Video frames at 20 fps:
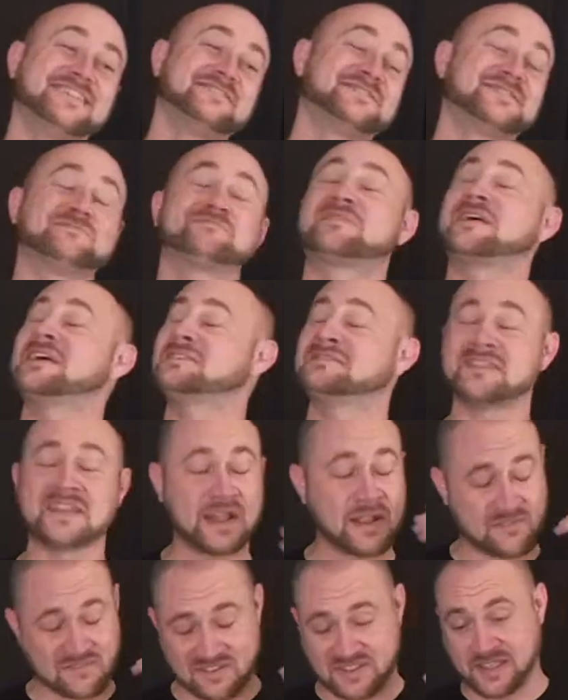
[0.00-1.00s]
surprised
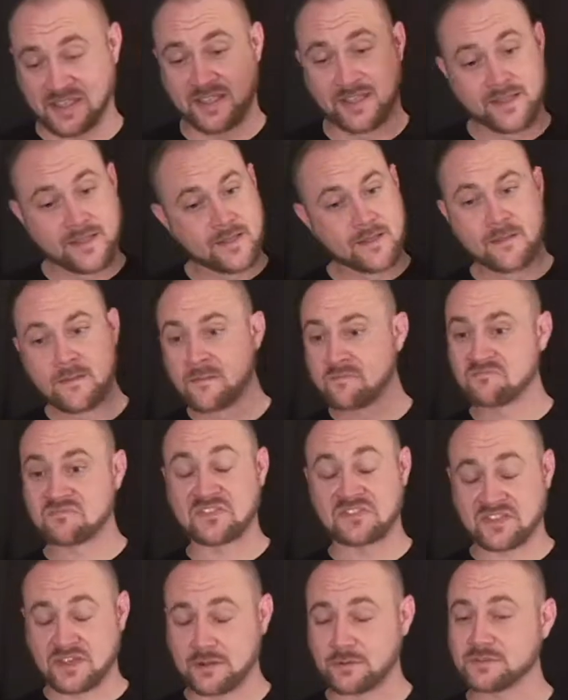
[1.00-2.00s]
that
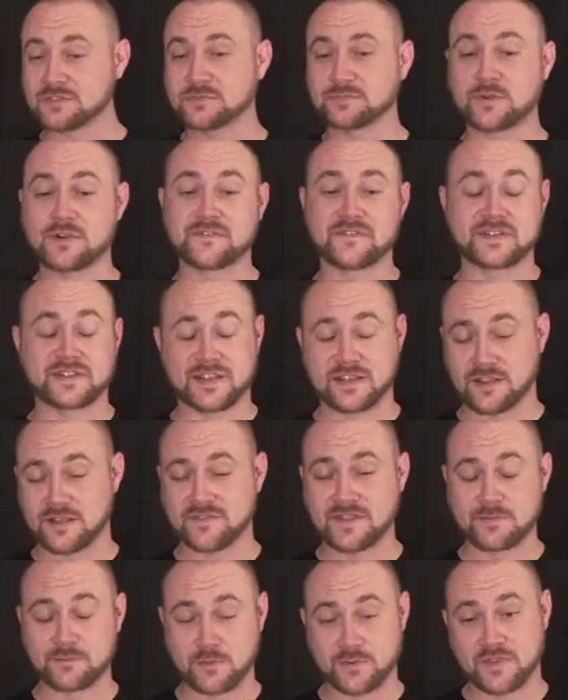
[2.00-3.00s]
I thought it was perfect. I
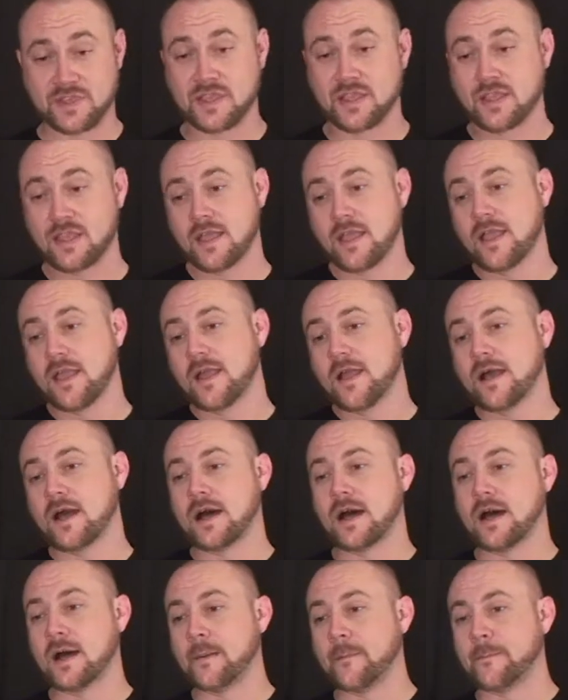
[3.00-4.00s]
love that movie.
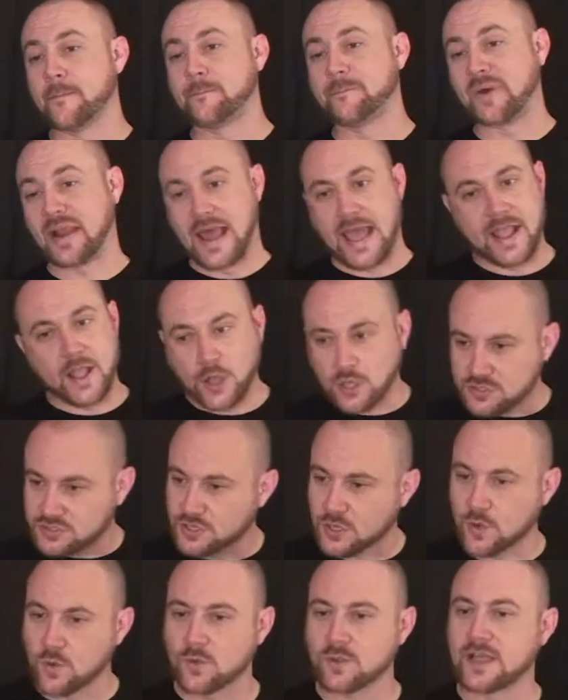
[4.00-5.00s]
But I
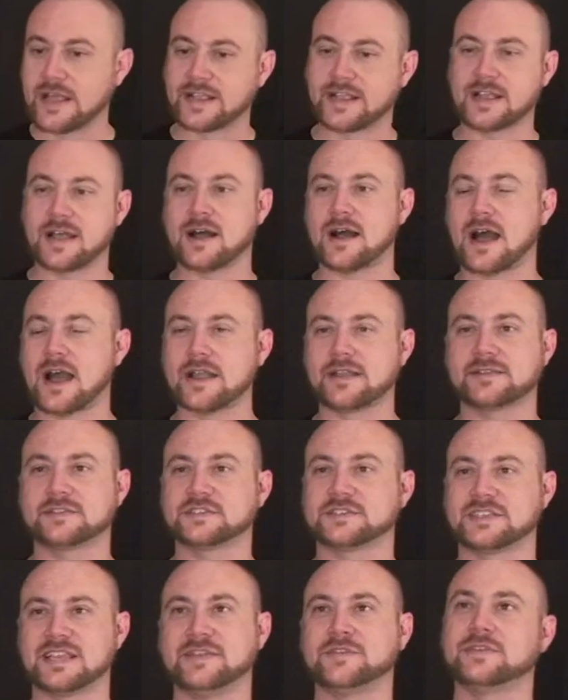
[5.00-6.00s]
also I
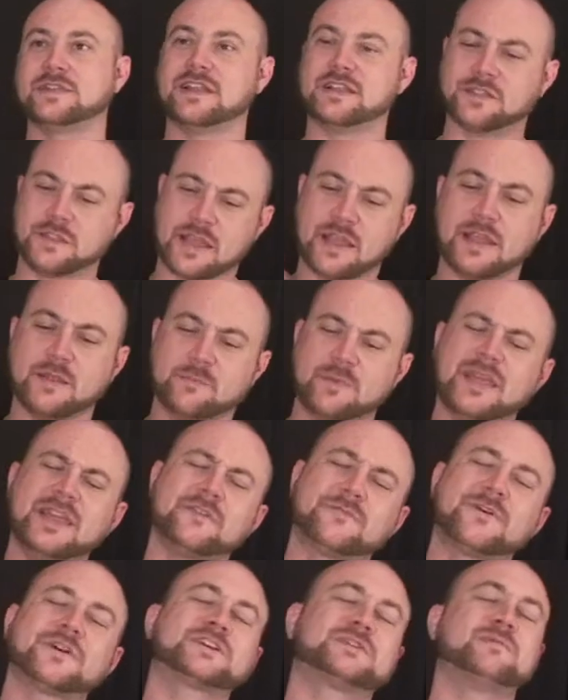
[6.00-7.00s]
just even it
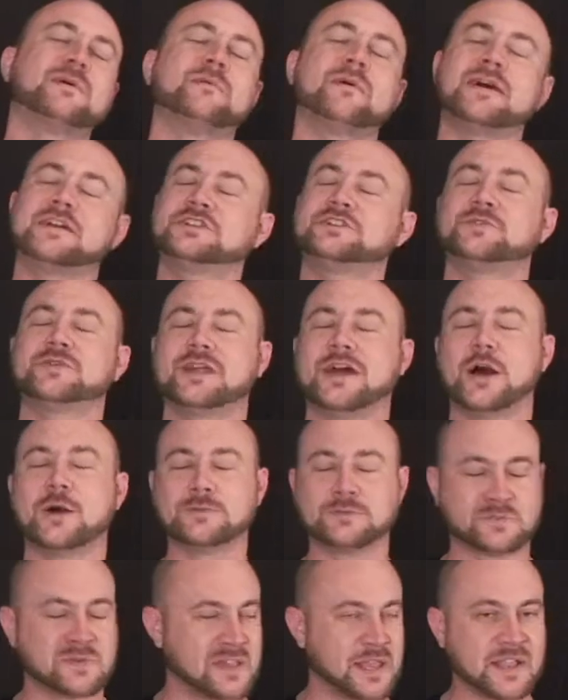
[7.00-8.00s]
being fresh in my mind too. It
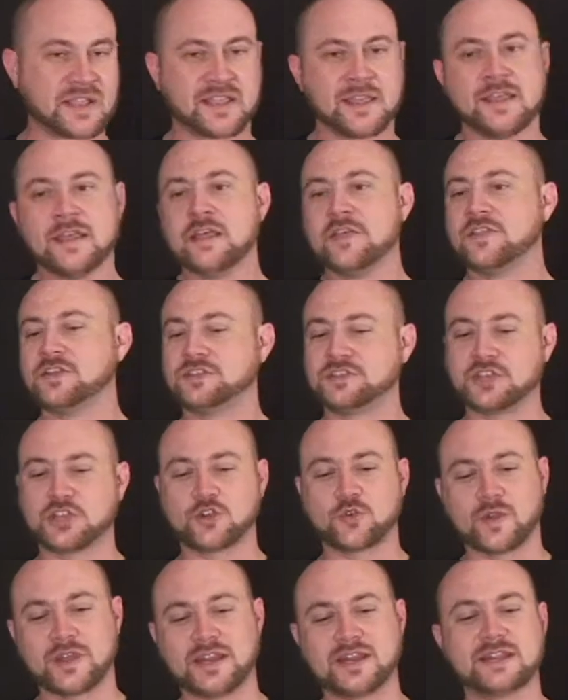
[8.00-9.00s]
helps. But the
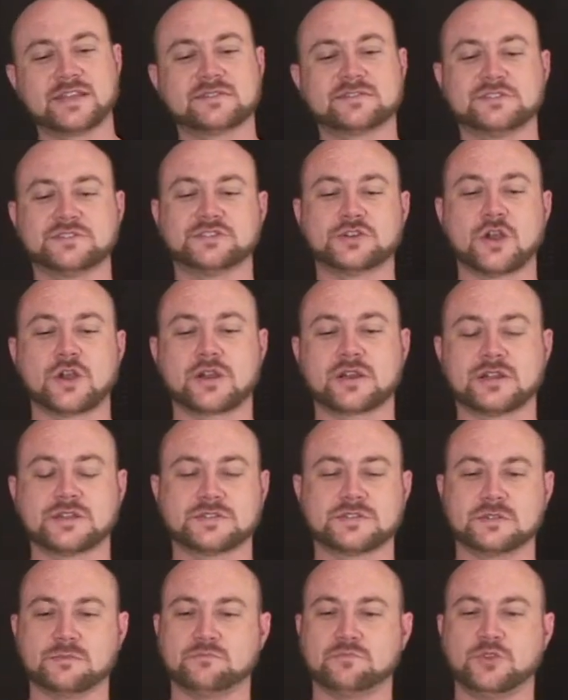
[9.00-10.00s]
grittiness and
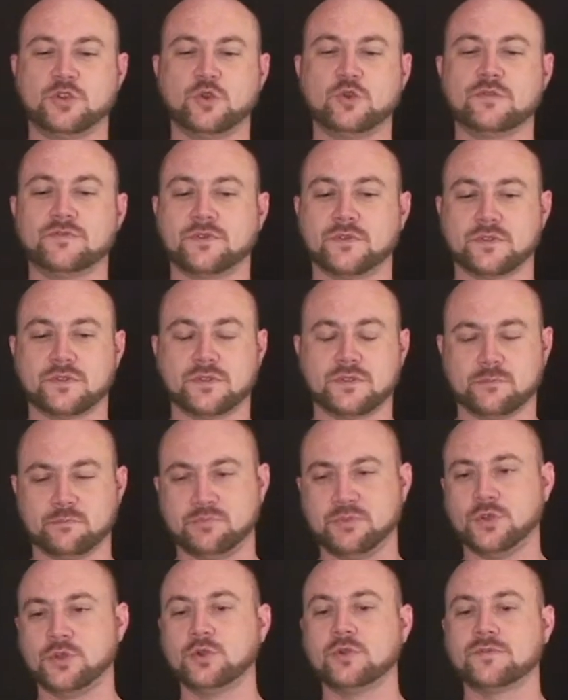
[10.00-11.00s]
darkness and
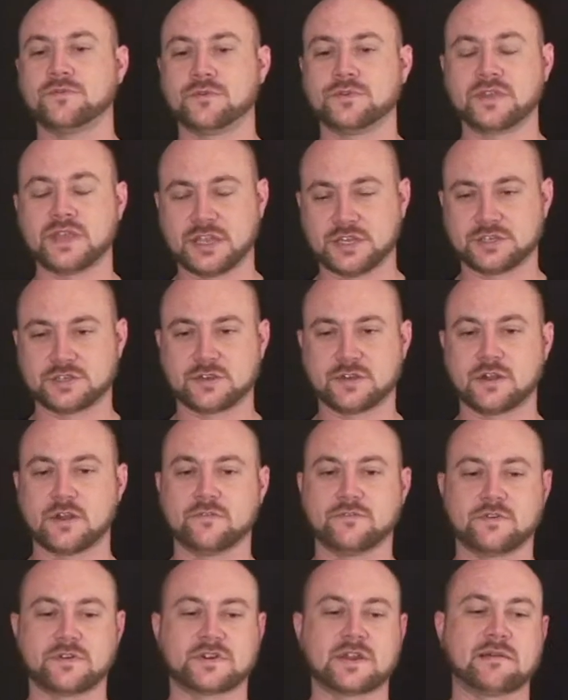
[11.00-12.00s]
beautiful nature
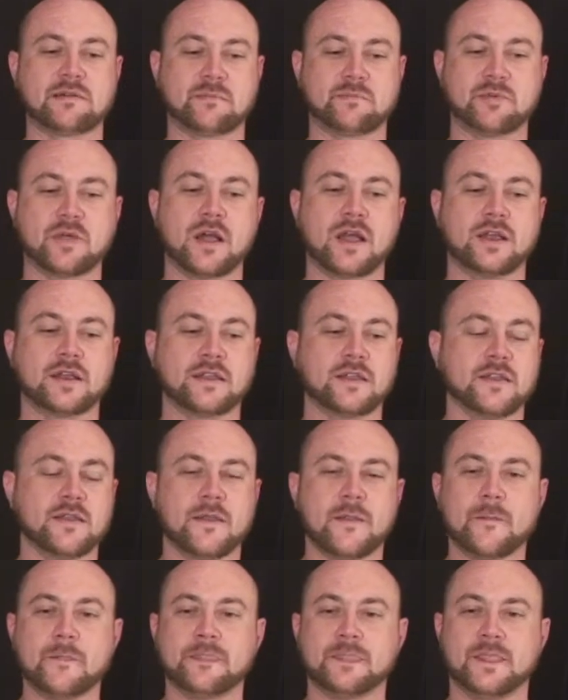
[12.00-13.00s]
of Atomic Blonde
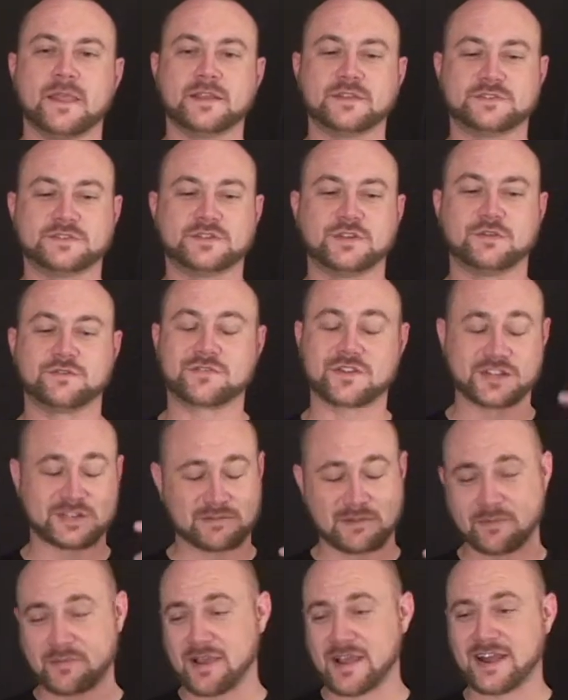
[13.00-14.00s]
is still fresh
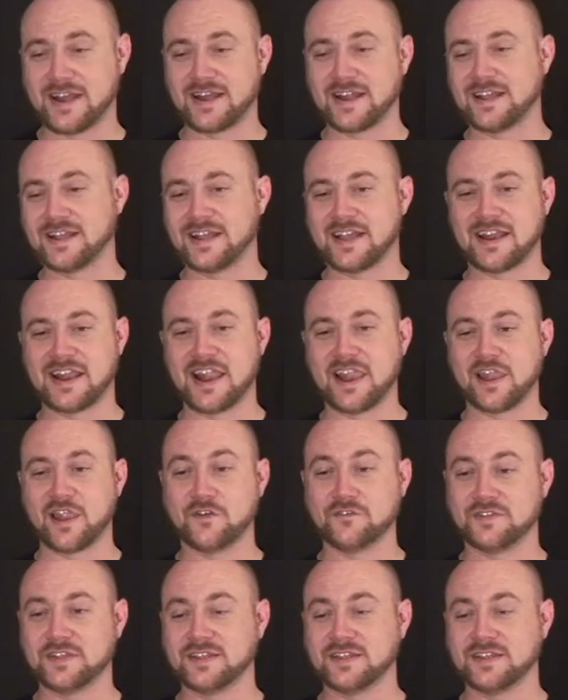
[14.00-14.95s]
in my mind, and I loved